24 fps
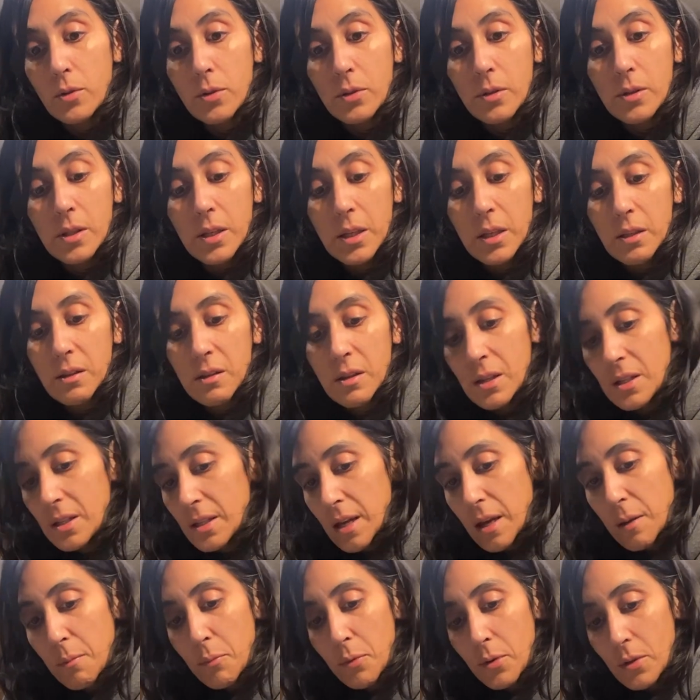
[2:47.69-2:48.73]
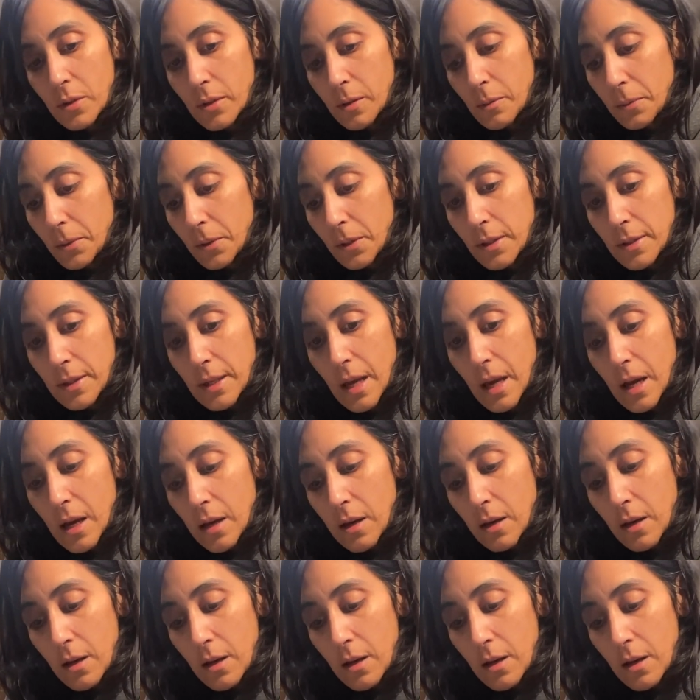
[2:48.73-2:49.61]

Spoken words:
So it's like the same principle as that.